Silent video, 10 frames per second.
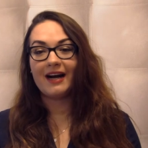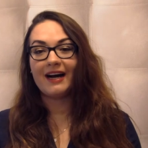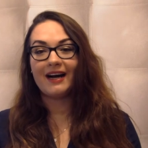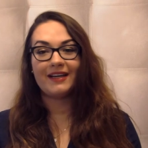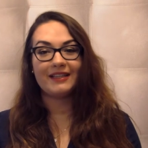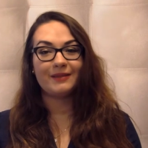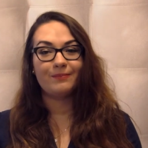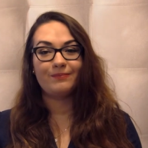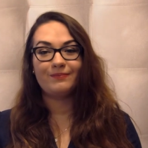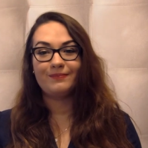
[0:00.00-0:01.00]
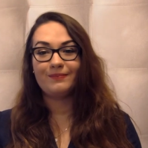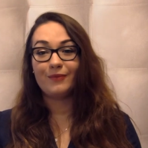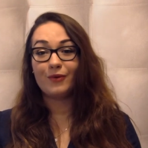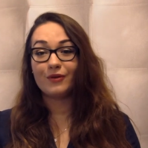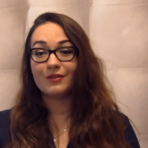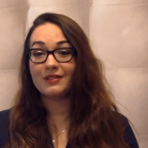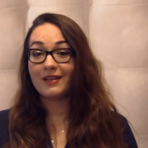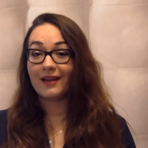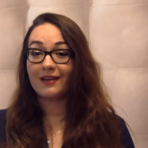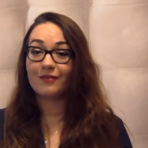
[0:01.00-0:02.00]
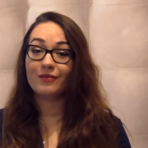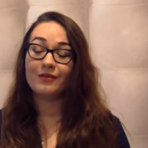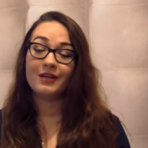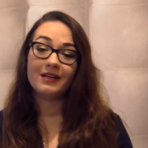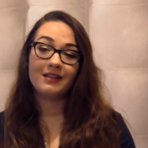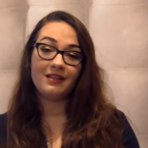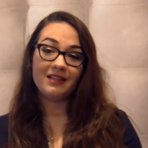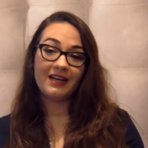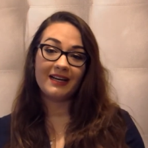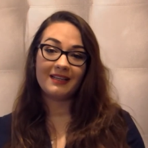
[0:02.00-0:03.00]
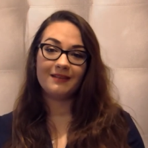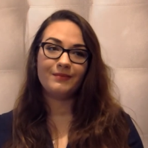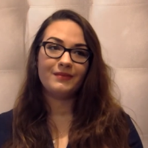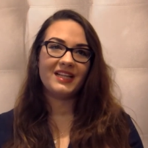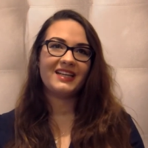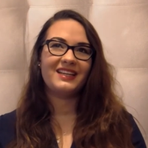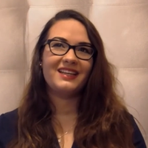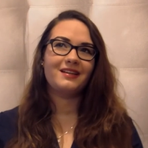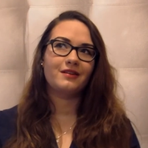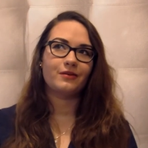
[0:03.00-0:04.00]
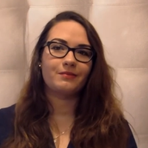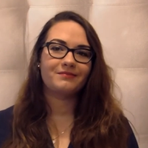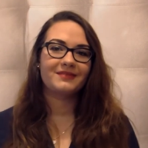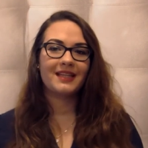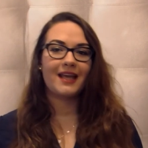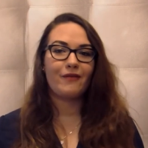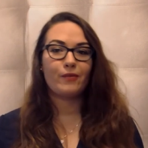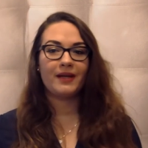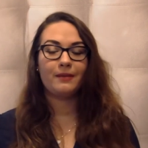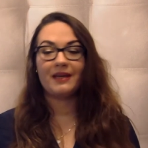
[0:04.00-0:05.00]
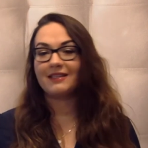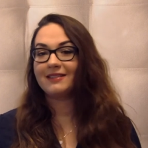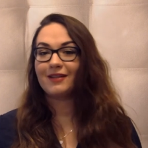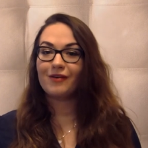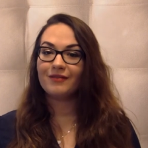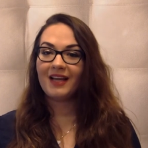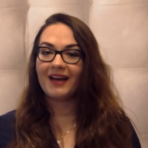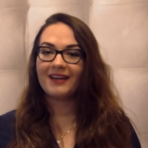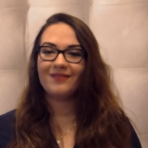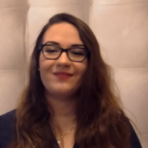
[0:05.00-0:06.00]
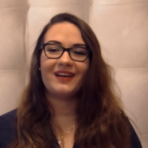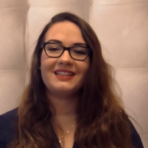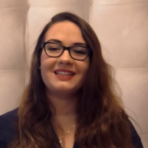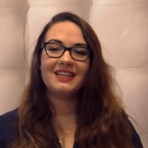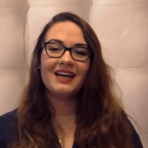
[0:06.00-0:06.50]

I was like really luck lucky, you know, everybody makes their own luck, but